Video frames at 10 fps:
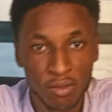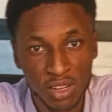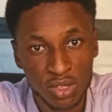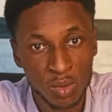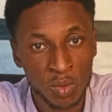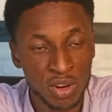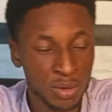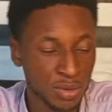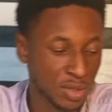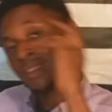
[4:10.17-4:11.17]

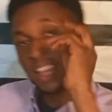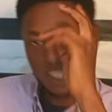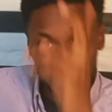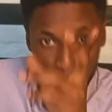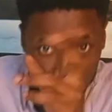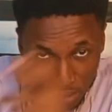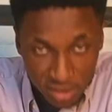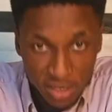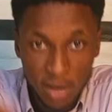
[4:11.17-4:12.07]
else. The next point,